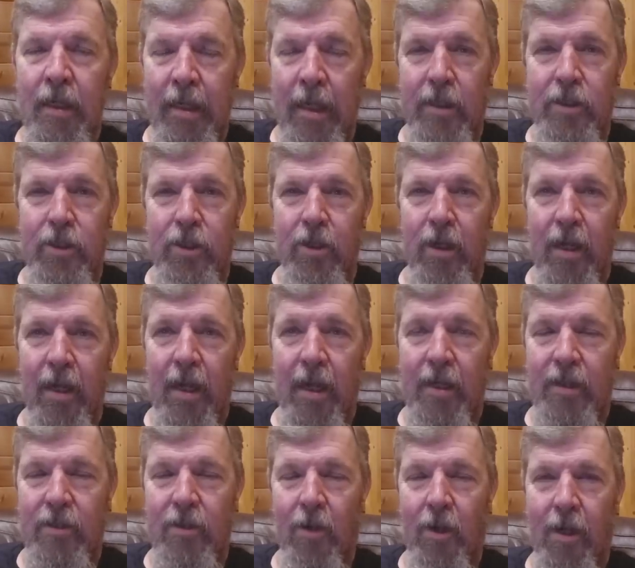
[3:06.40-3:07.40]
Yesterday,
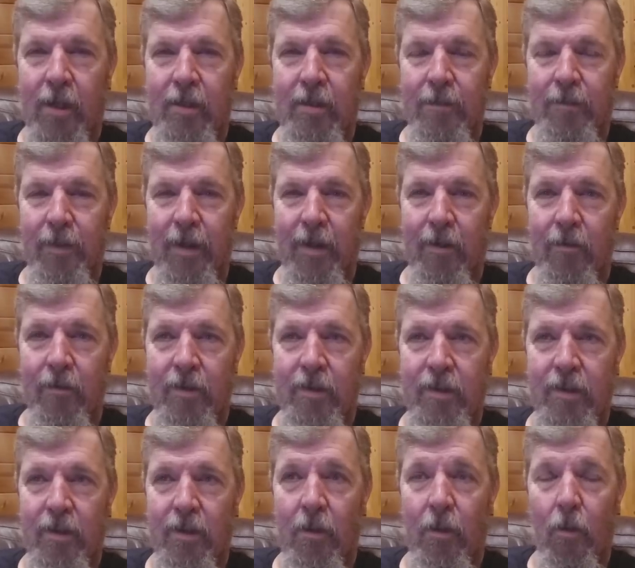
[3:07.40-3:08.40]
I talked
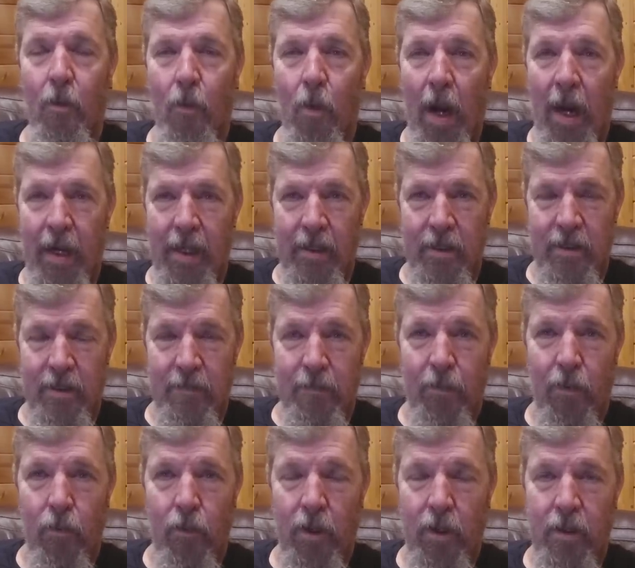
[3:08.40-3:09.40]
about why it's
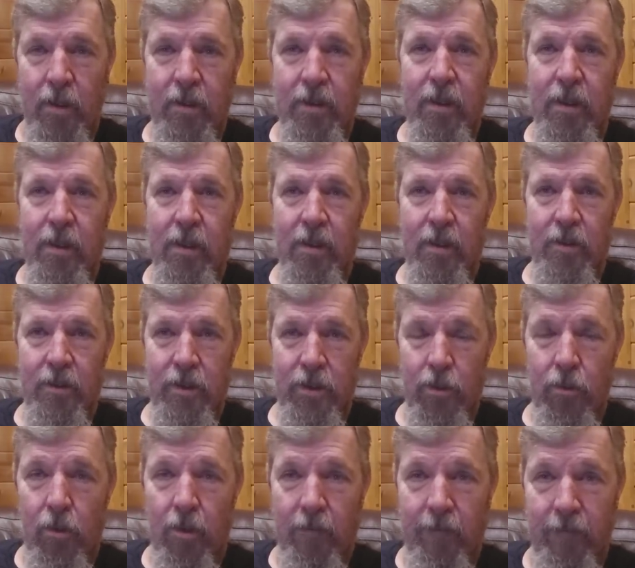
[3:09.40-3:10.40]
important to
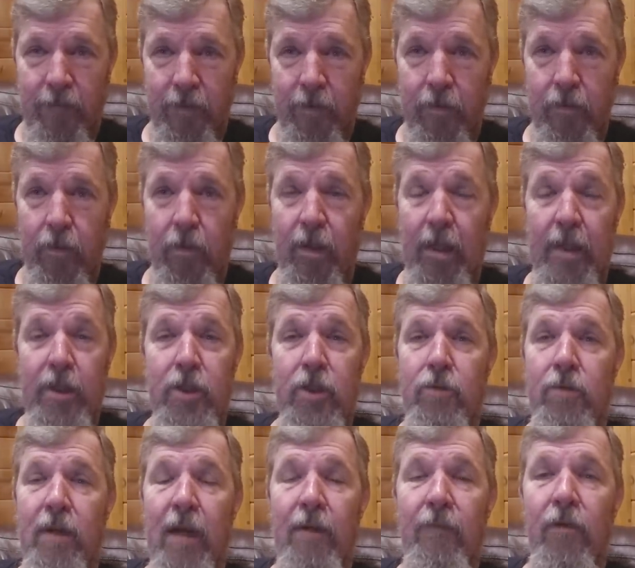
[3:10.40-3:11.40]
store food, that
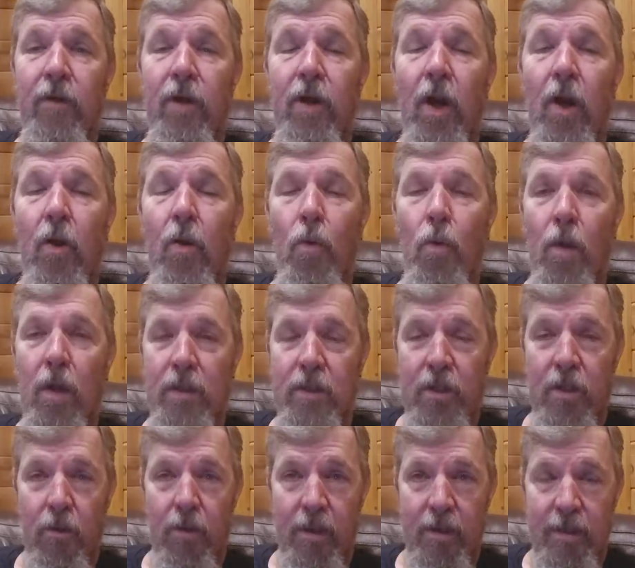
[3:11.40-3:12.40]
you never know what's
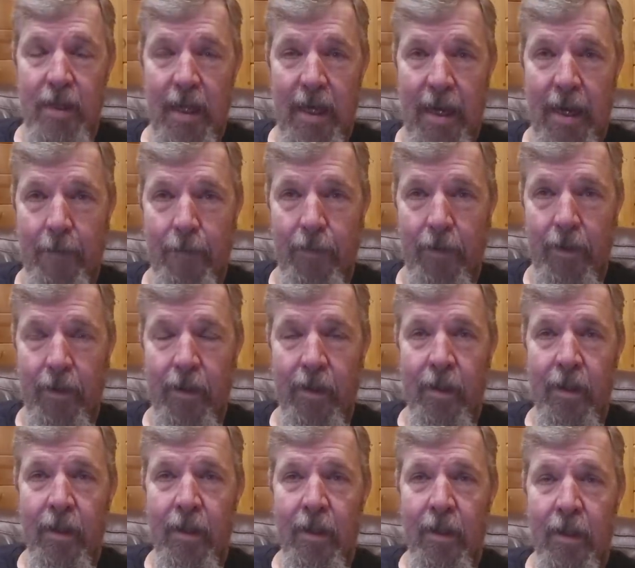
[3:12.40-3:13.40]
going to
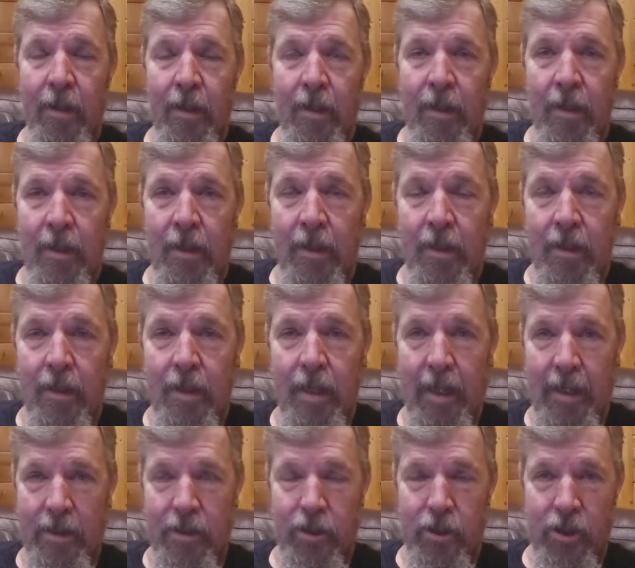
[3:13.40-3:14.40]
happen
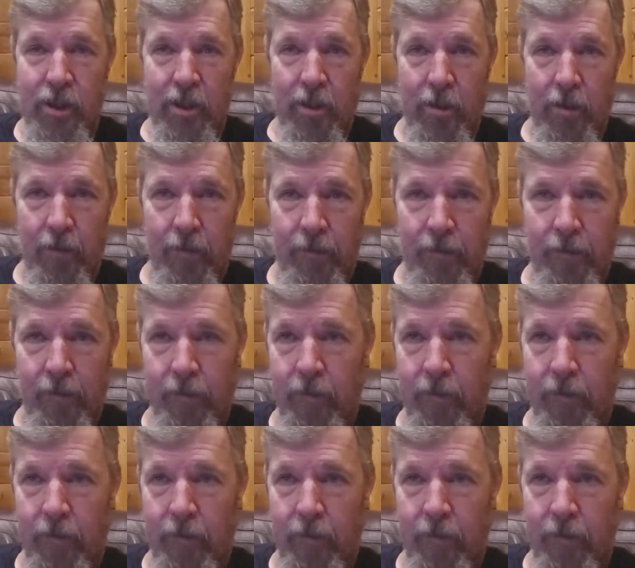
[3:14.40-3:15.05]
next year.